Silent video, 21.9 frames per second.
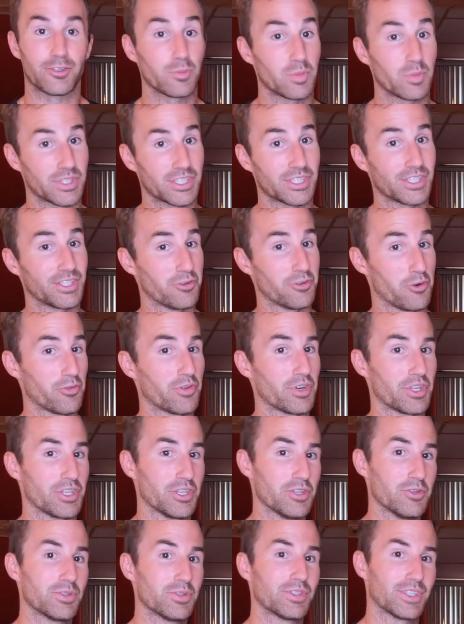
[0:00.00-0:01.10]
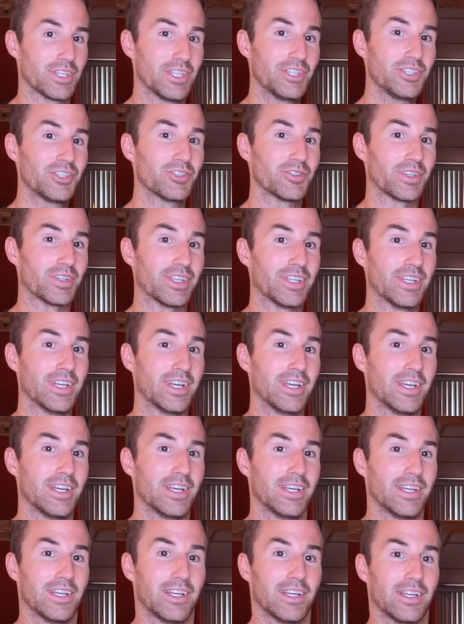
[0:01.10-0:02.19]
which is an overuse injury.
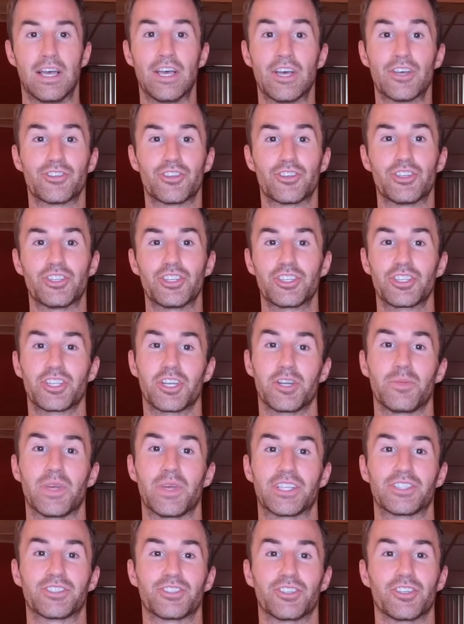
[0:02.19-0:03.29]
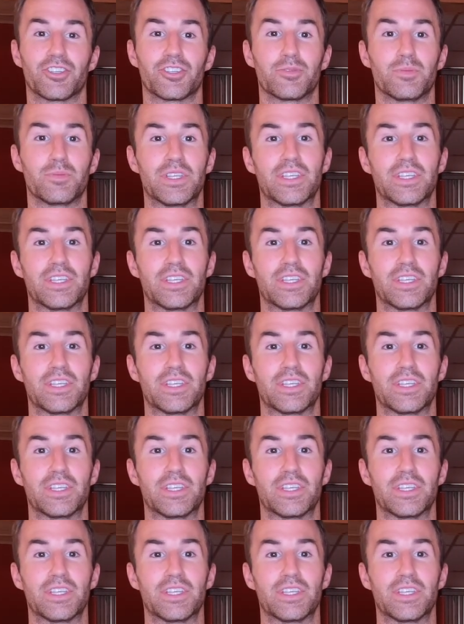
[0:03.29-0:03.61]
So you just got to make sure to be